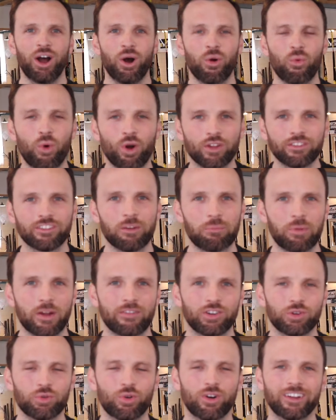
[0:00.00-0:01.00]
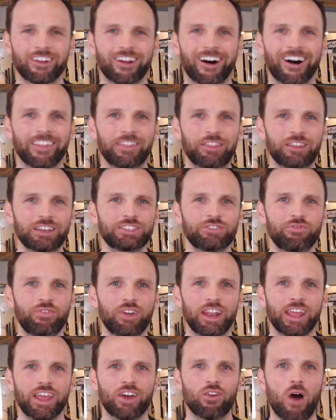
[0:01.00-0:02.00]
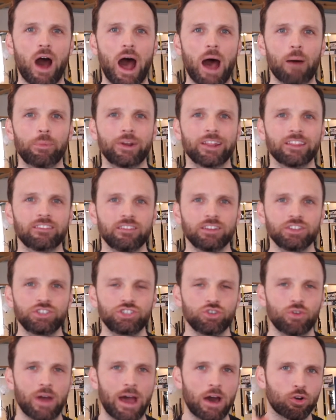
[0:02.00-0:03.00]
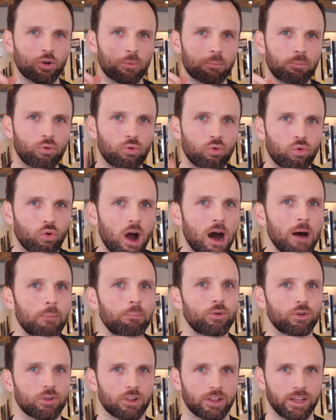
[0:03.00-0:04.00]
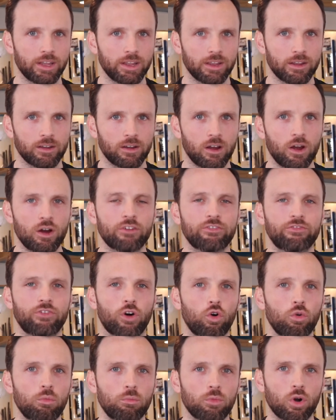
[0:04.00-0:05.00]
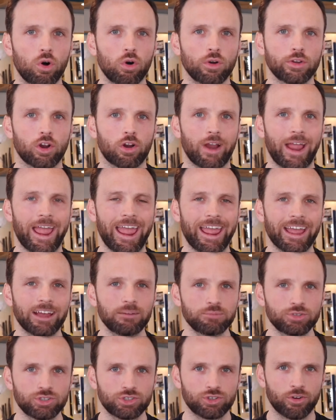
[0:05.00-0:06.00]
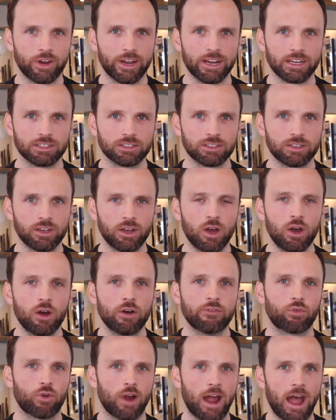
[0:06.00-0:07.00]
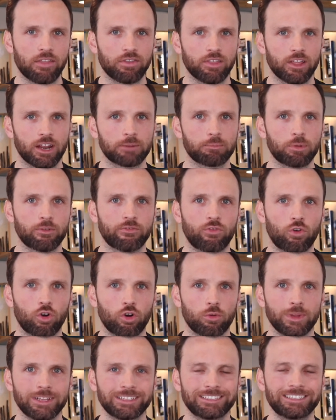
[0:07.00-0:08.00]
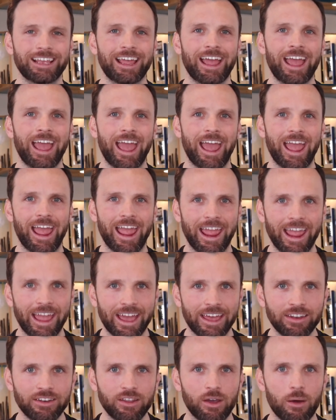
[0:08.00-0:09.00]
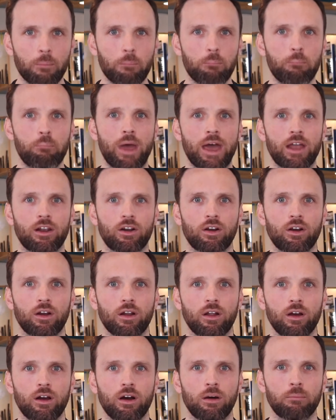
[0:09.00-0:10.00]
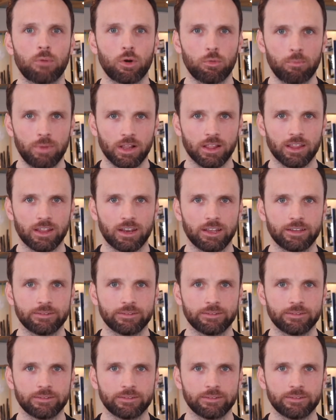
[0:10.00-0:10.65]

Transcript: What's up everyone? On this video, I'm going to teach you how to properly foam roll your hamstrings for athletic performance and better mobility.